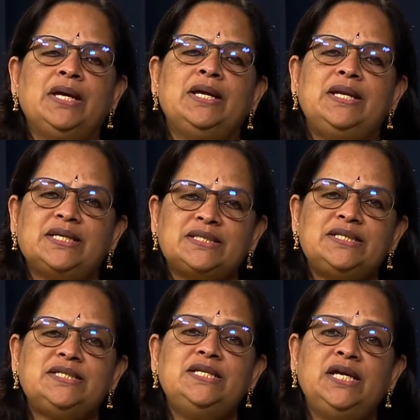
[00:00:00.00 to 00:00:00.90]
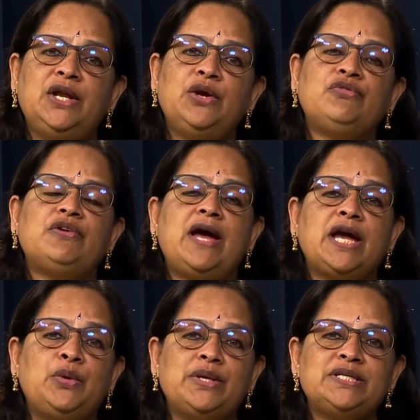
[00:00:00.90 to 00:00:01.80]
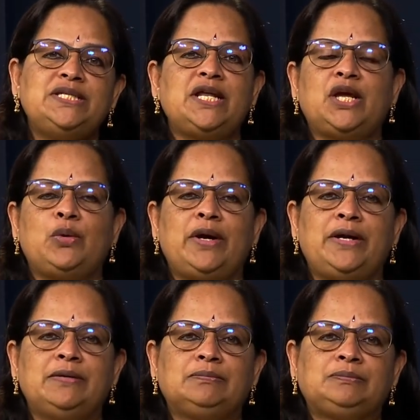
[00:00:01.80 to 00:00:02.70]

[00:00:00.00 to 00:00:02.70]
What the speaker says: Next is degree of accuracy required.